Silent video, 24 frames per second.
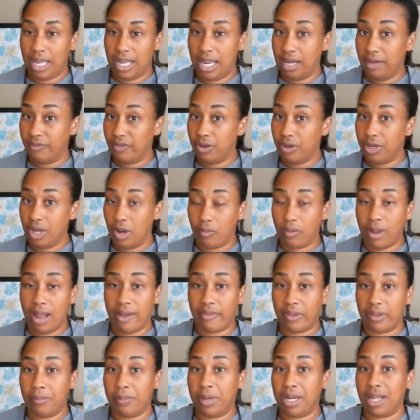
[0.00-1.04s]
And if you don't
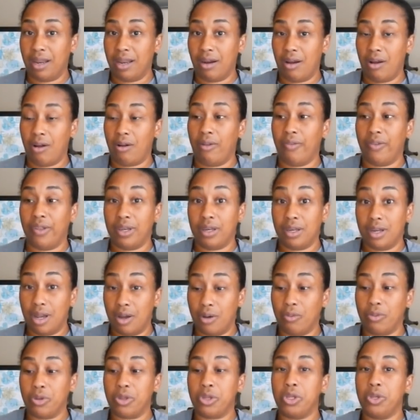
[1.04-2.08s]
have the money at all, then
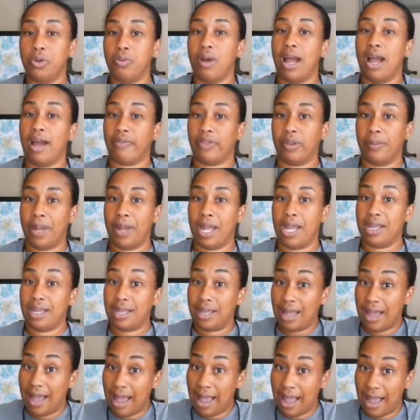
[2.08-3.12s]
no, you have to pay
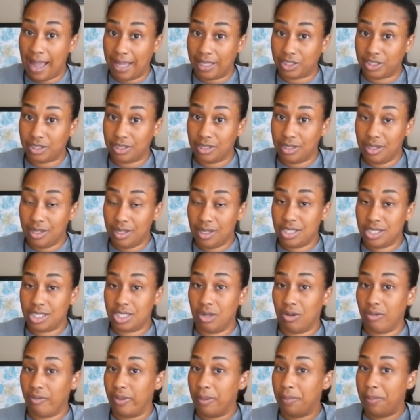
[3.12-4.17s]
cash.
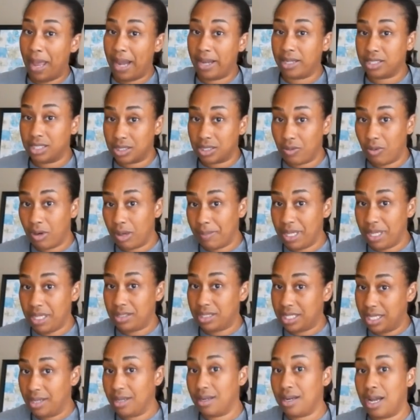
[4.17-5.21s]
So if the balance is going to be
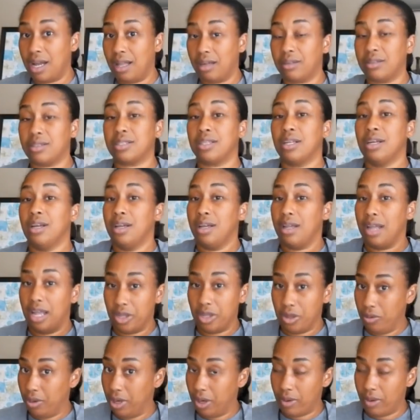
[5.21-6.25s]
$10
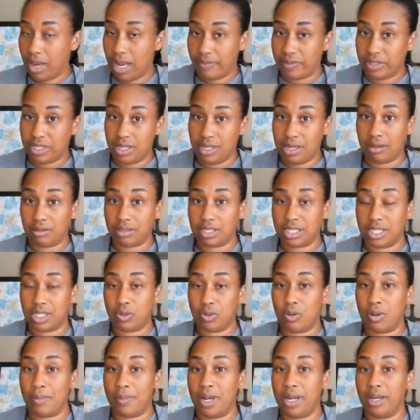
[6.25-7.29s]
and you don't have $10 in
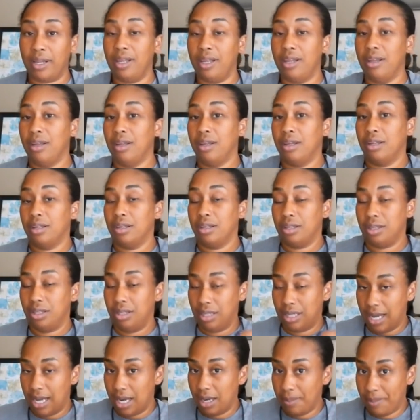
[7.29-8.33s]
store money,
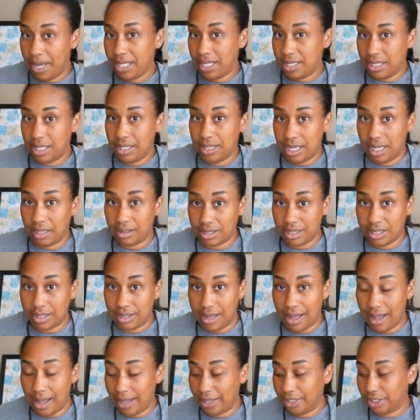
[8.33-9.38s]
you got to pay $10 in
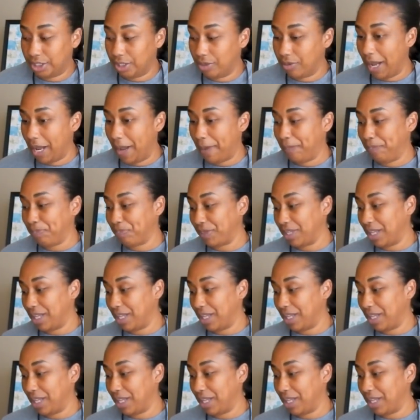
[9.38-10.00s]
cash, okay?